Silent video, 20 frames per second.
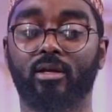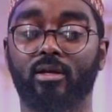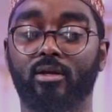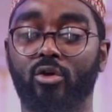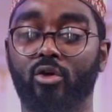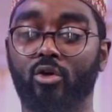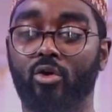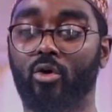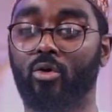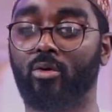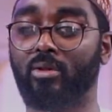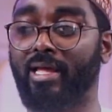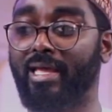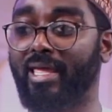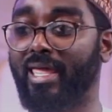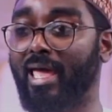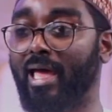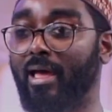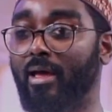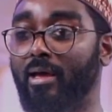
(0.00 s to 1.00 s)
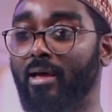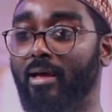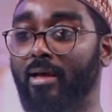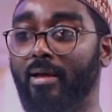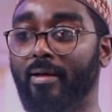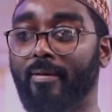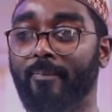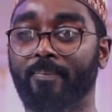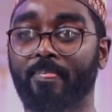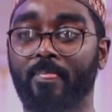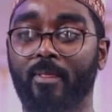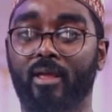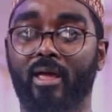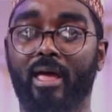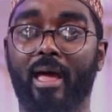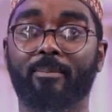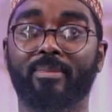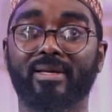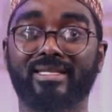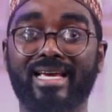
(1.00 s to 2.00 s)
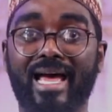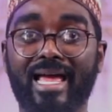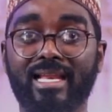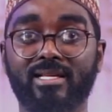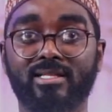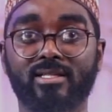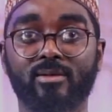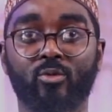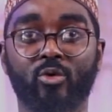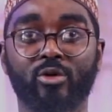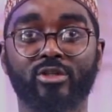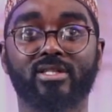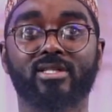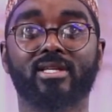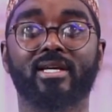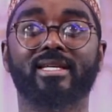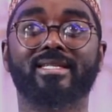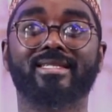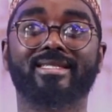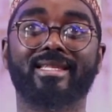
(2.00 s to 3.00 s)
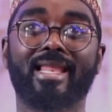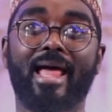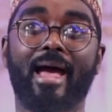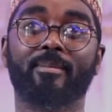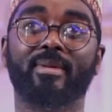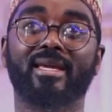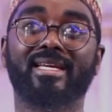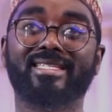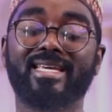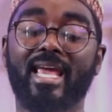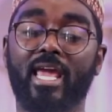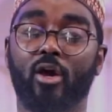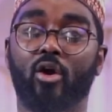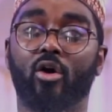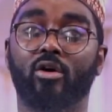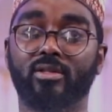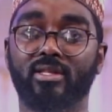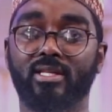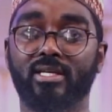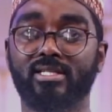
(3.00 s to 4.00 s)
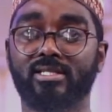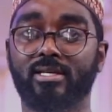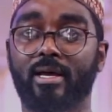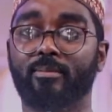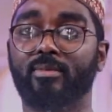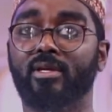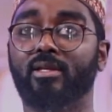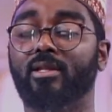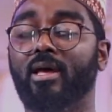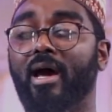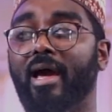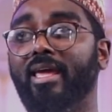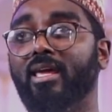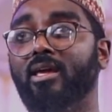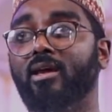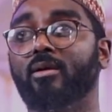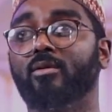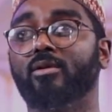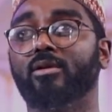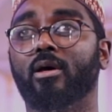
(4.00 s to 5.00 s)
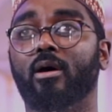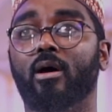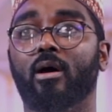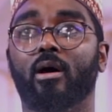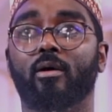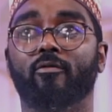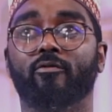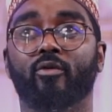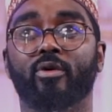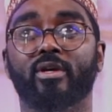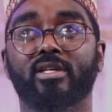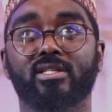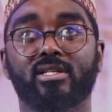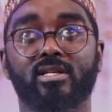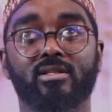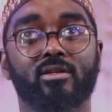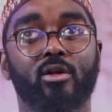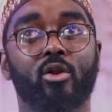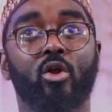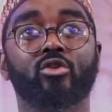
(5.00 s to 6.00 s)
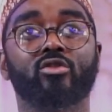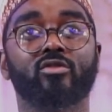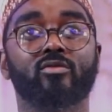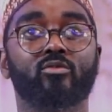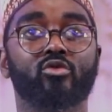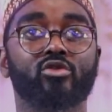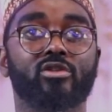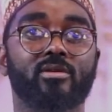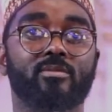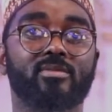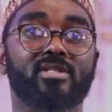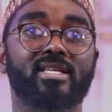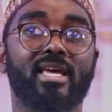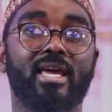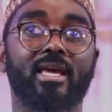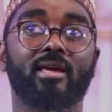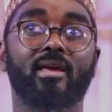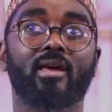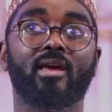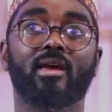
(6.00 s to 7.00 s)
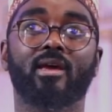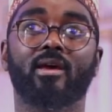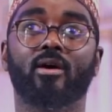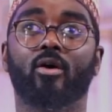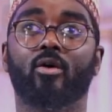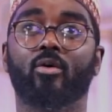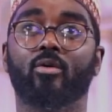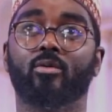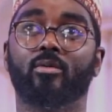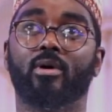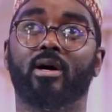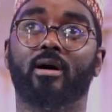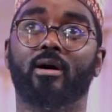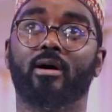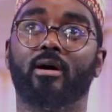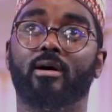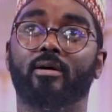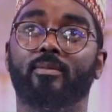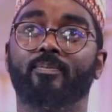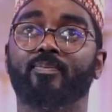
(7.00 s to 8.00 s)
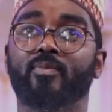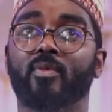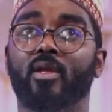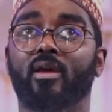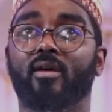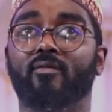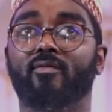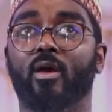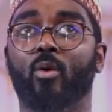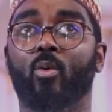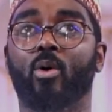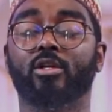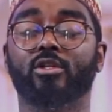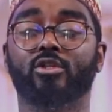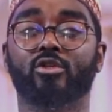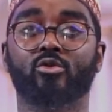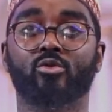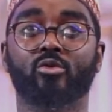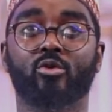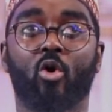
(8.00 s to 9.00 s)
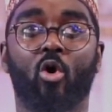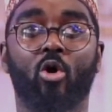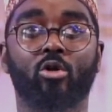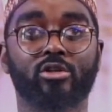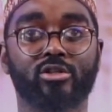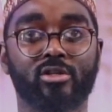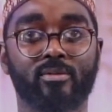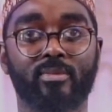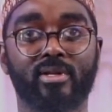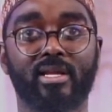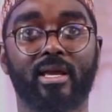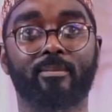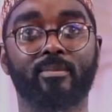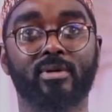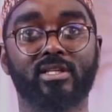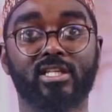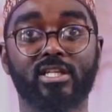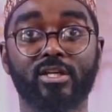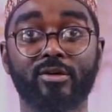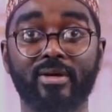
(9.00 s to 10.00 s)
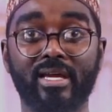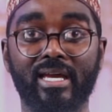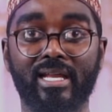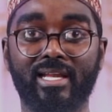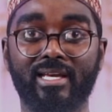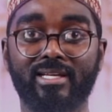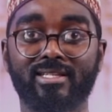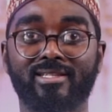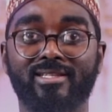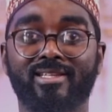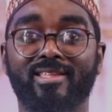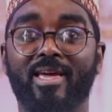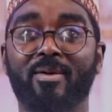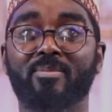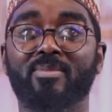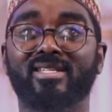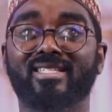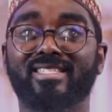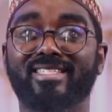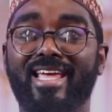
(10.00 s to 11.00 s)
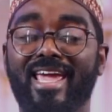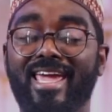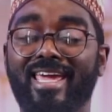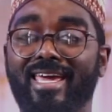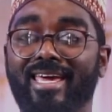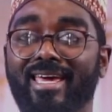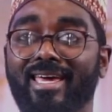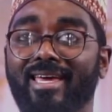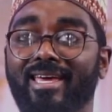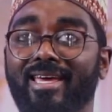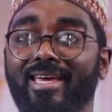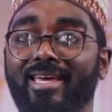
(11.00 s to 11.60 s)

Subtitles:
Like capitalism, what's the Islamic take on this? I mean, I hear, for instance, a lot of Muslims saying, if they want to call somebody a materialist, they mistake